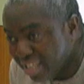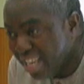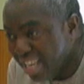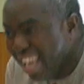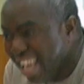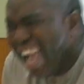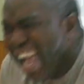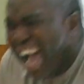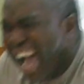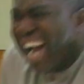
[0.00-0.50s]

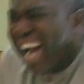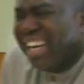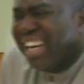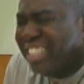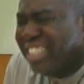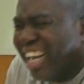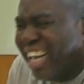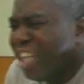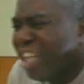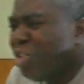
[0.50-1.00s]
and
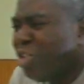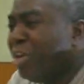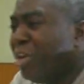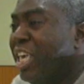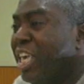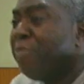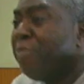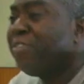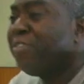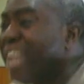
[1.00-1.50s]
decided to give
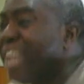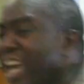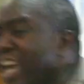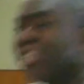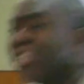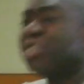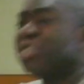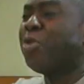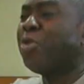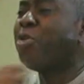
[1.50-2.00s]
thanks
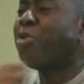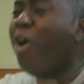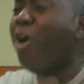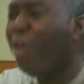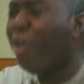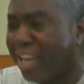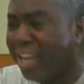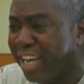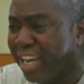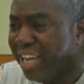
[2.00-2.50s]
to God
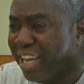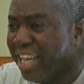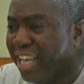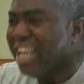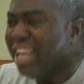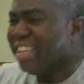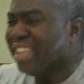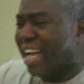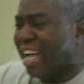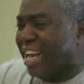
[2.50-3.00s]
that has